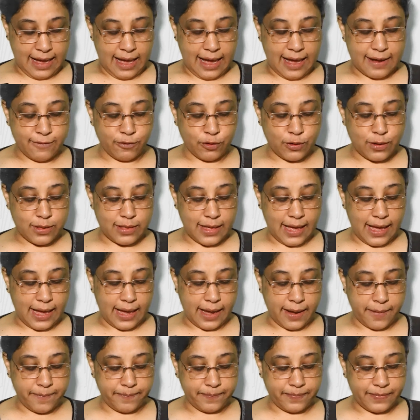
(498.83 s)
I would
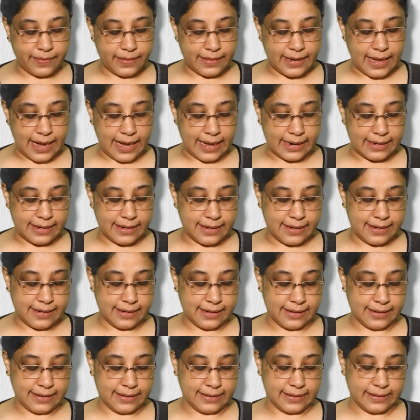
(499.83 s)
say that
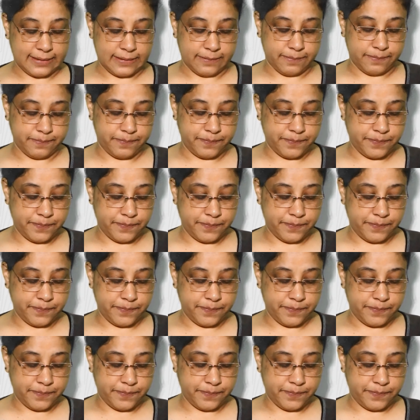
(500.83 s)
they are